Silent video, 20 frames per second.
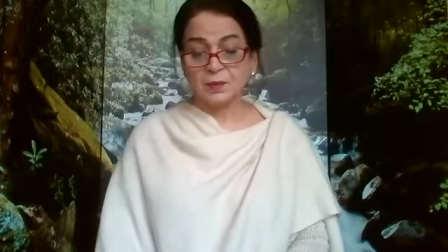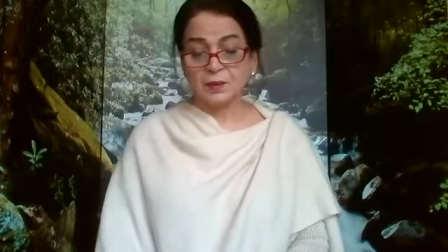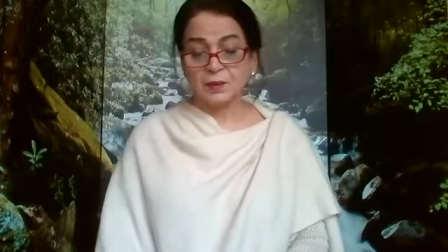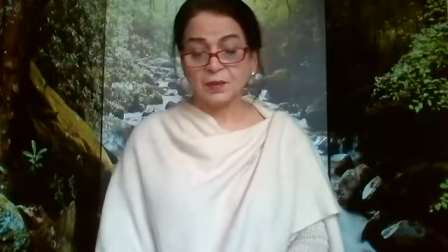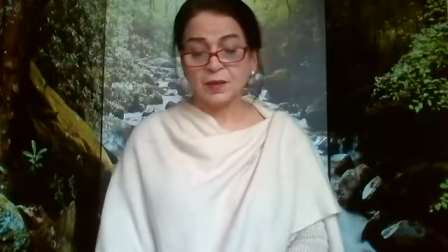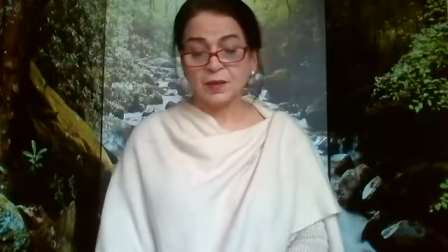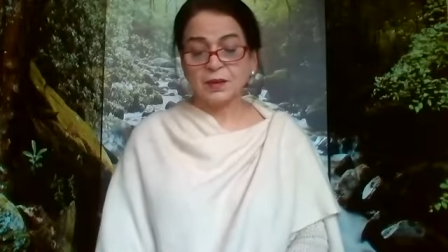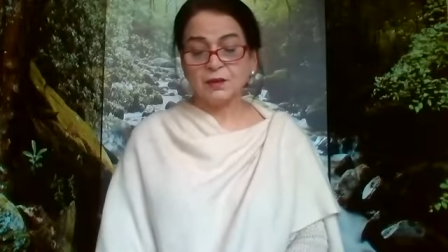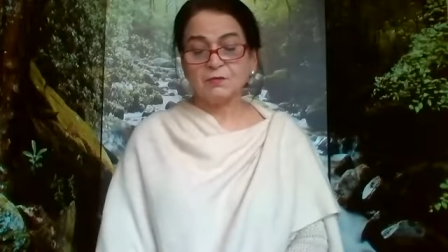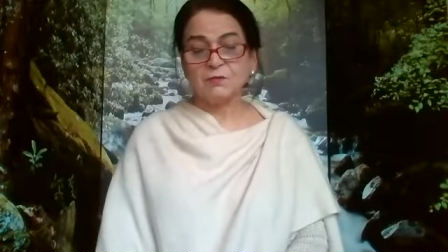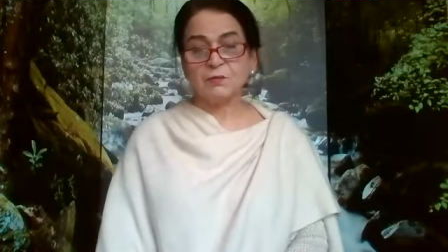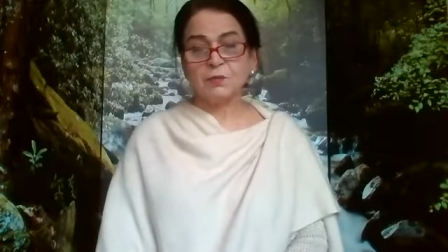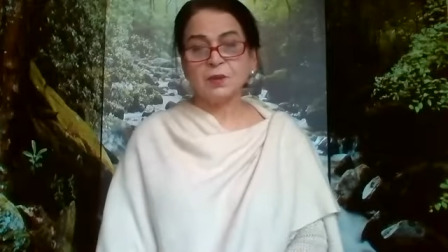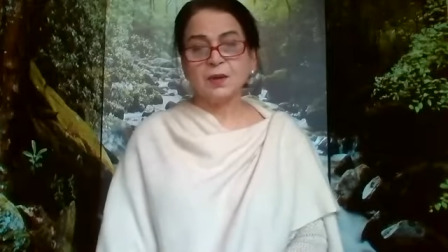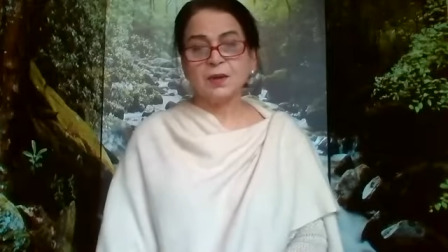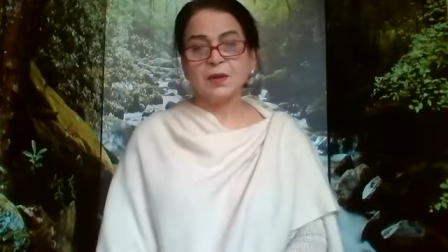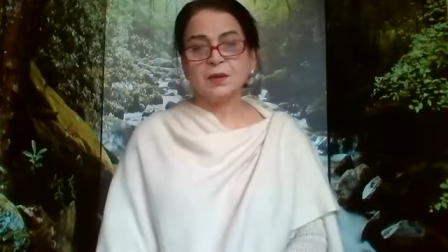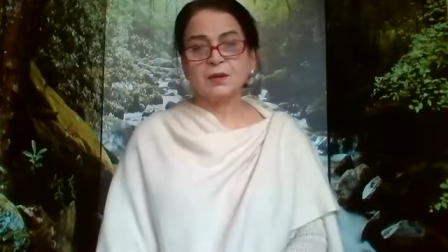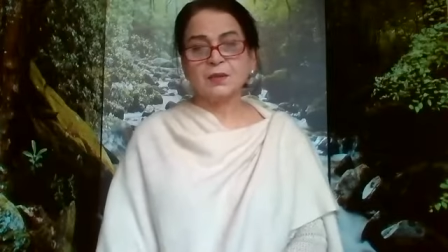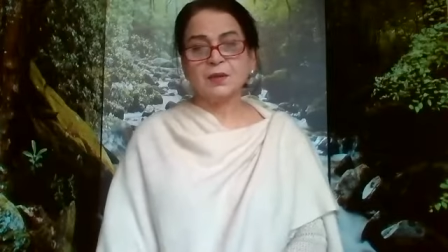Okay,
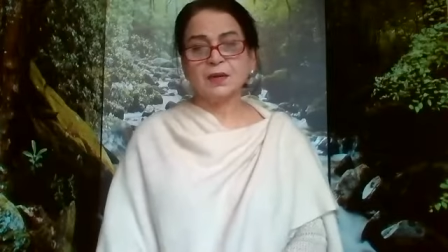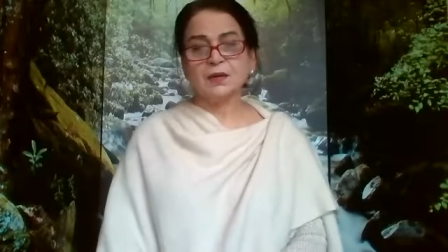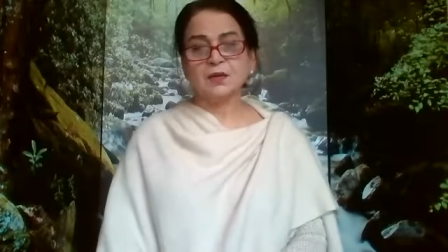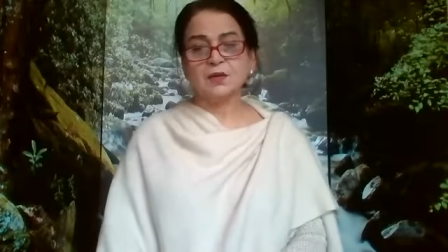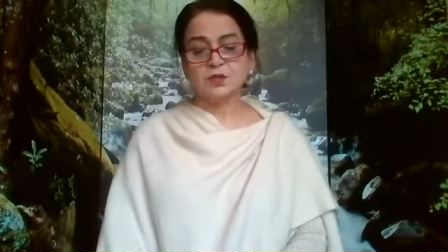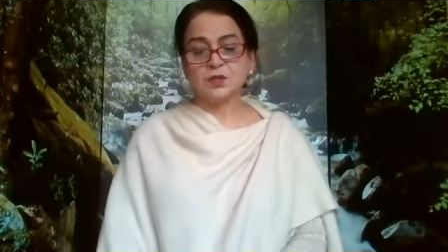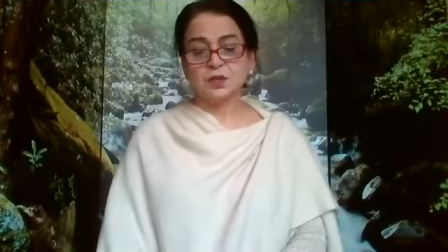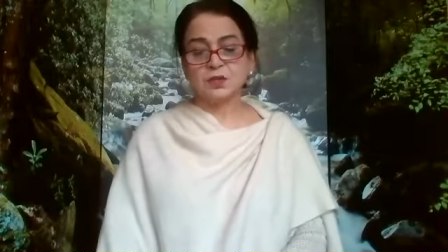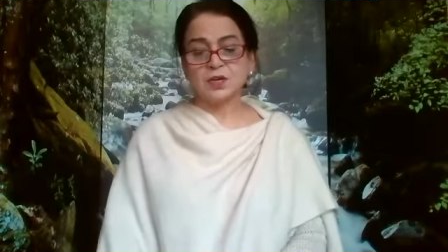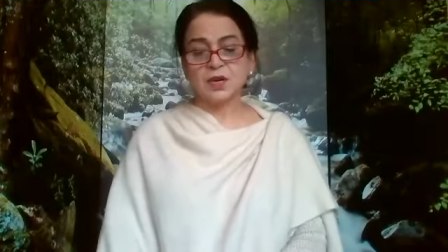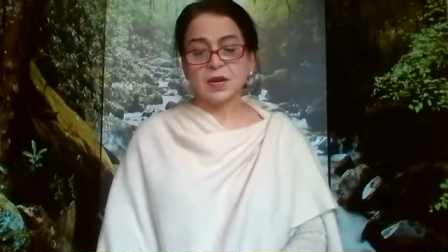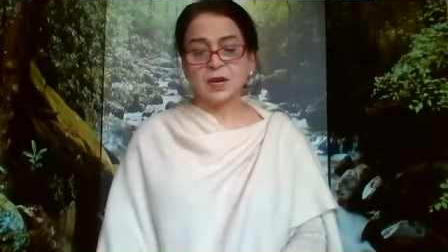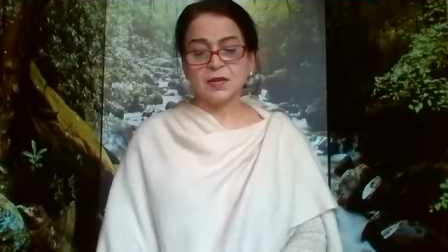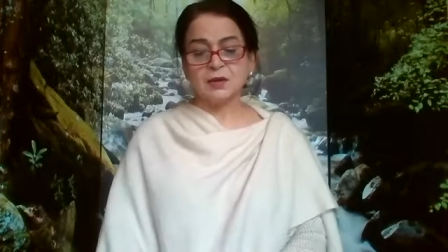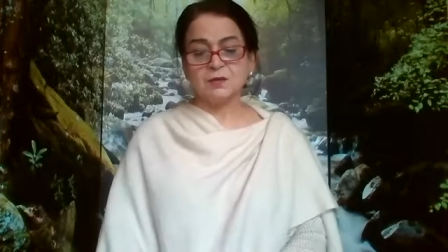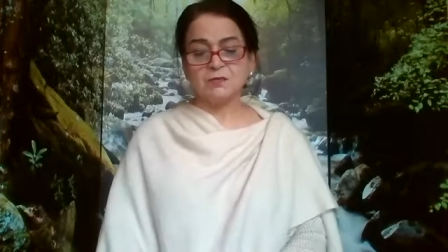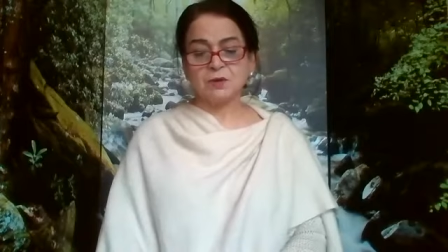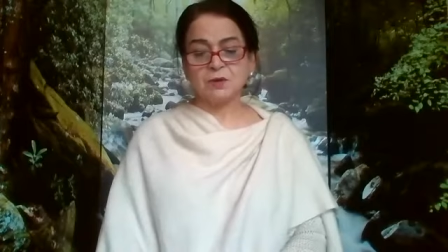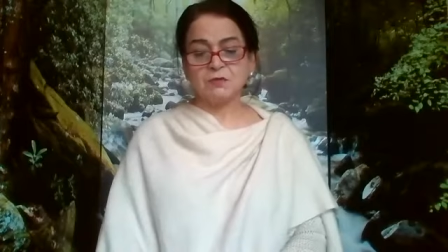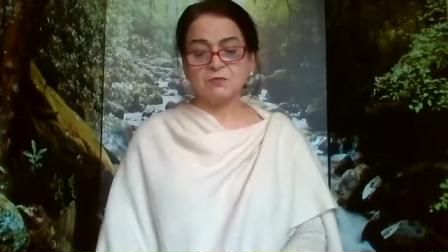that is the
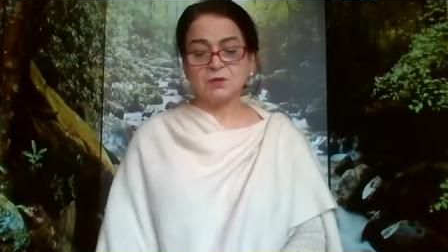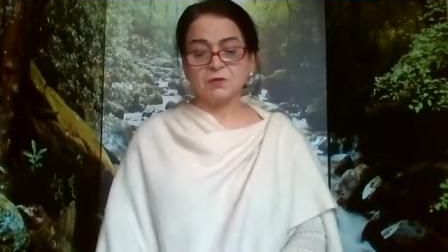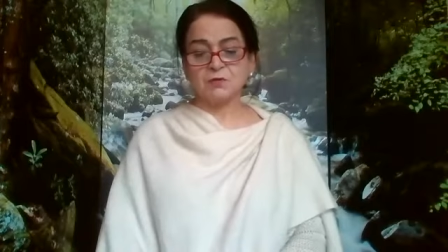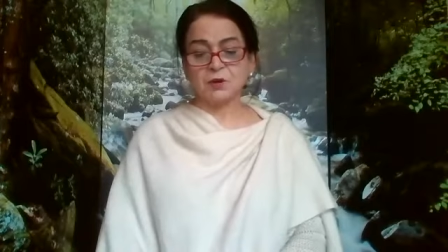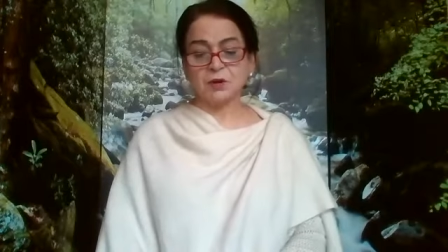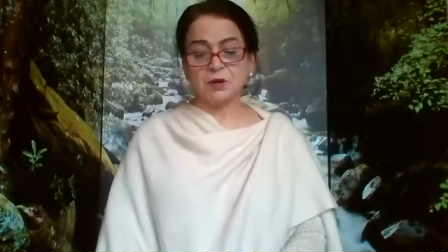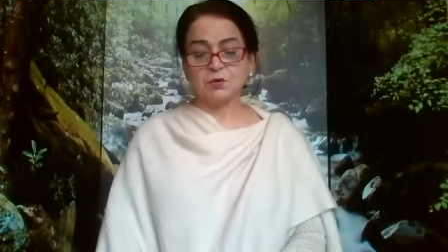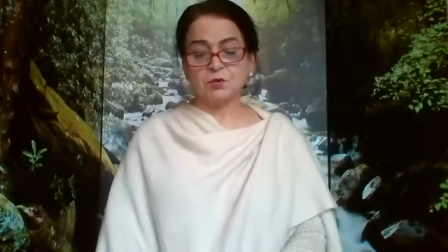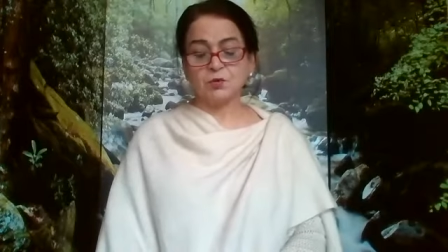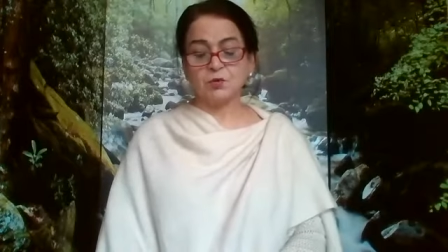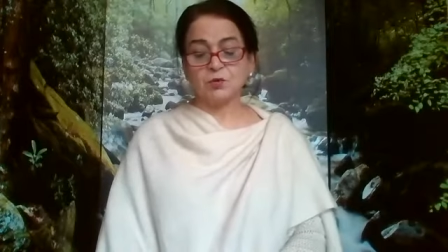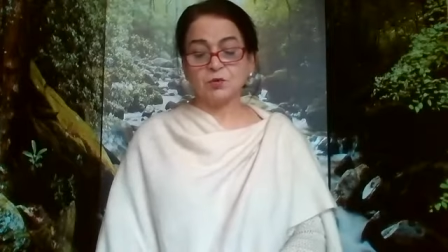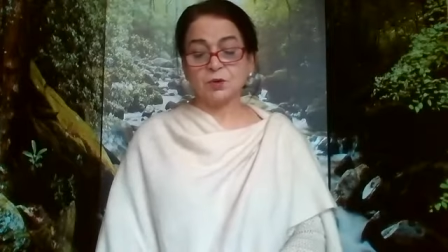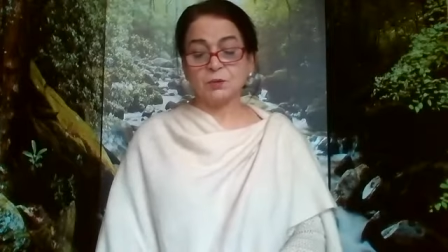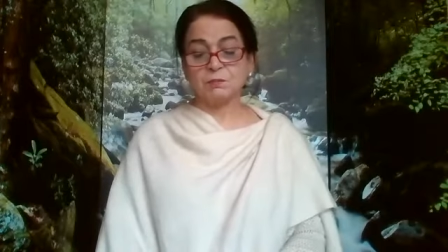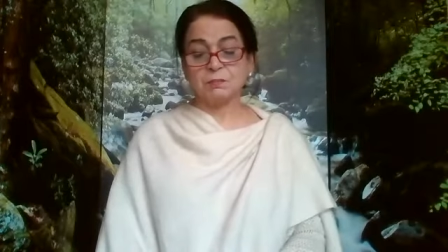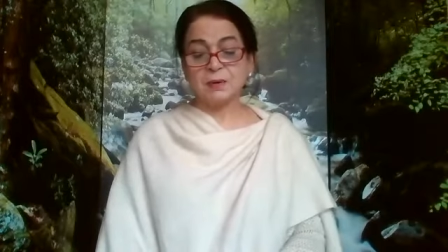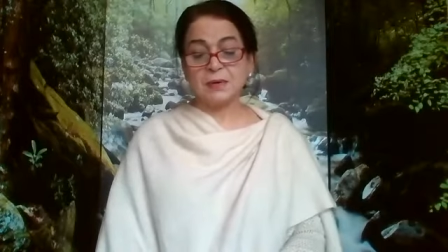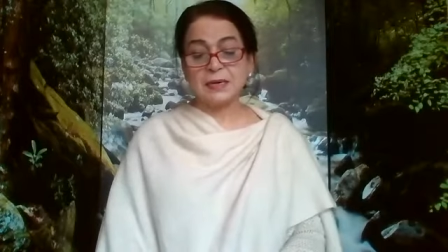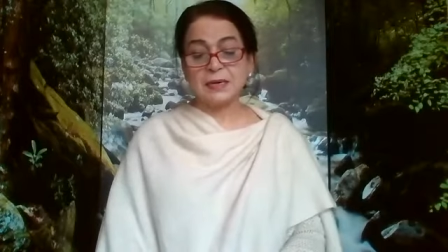time when we want to
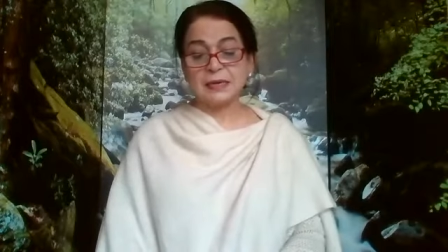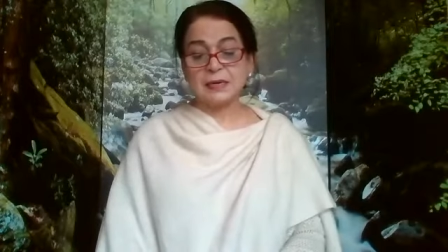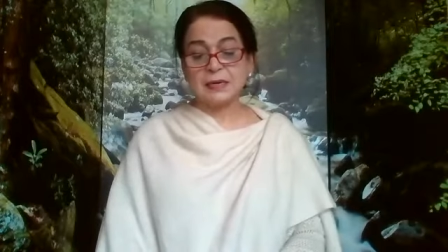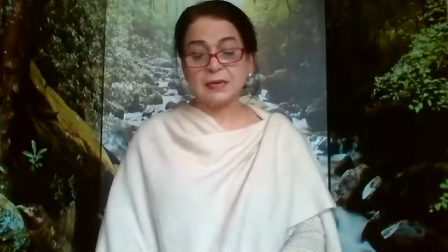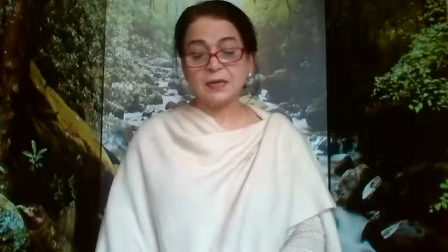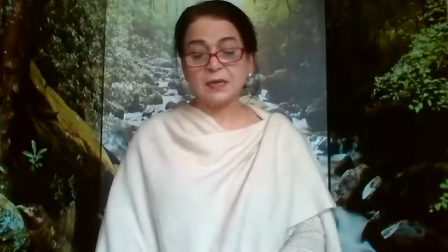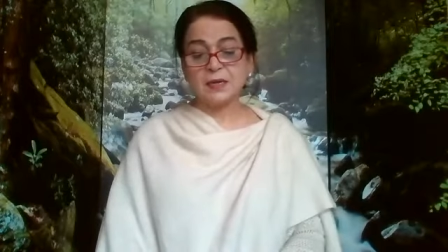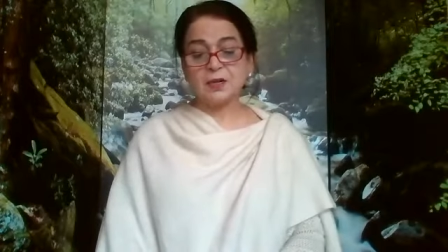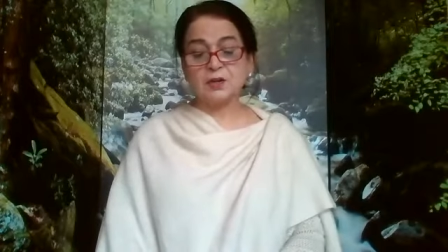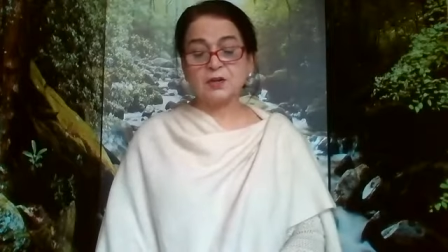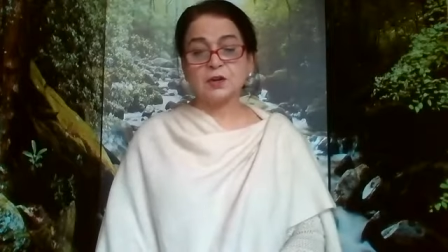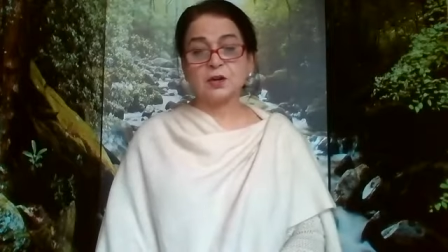completely